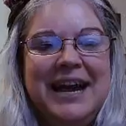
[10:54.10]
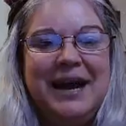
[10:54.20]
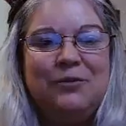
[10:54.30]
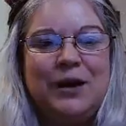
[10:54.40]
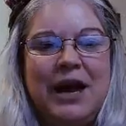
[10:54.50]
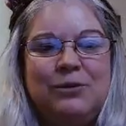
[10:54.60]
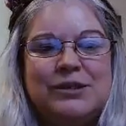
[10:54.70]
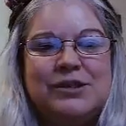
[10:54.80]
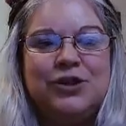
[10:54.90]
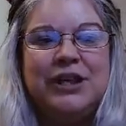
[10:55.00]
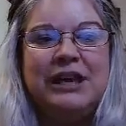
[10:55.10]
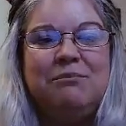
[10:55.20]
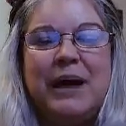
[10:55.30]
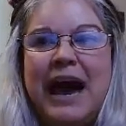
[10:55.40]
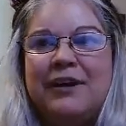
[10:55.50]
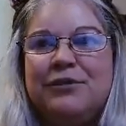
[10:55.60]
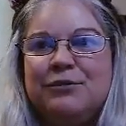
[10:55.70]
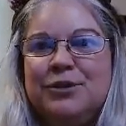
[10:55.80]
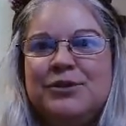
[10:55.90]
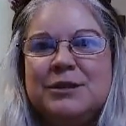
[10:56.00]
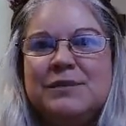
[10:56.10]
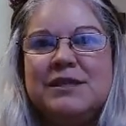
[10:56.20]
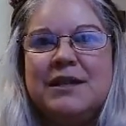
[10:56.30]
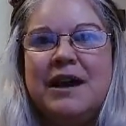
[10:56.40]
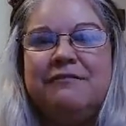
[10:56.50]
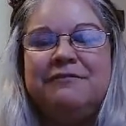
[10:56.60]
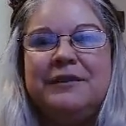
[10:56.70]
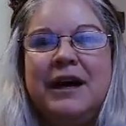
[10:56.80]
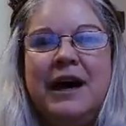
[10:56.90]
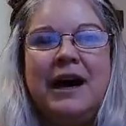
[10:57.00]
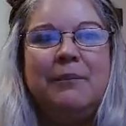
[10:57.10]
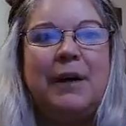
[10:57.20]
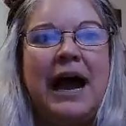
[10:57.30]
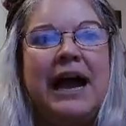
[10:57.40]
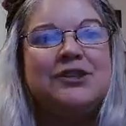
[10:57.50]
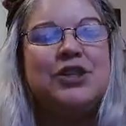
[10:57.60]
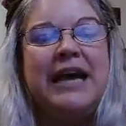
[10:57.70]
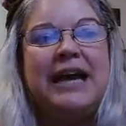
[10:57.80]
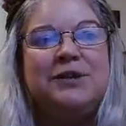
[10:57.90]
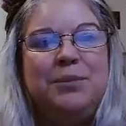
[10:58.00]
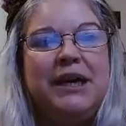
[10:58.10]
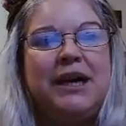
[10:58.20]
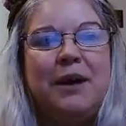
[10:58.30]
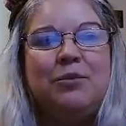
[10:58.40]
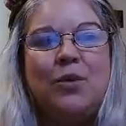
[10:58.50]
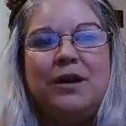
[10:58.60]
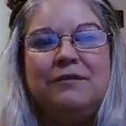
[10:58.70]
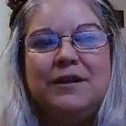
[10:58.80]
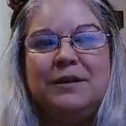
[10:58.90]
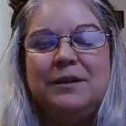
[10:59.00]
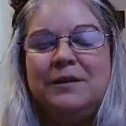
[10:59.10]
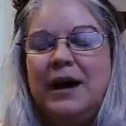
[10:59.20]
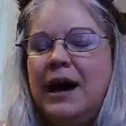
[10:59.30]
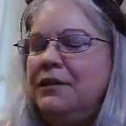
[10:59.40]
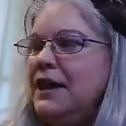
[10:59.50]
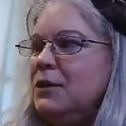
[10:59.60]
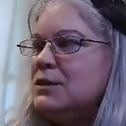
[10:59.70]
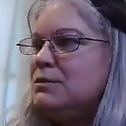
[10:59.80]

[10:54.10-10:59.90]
when I was looking back through some stuff. I actually had to pick up one of the, I think it was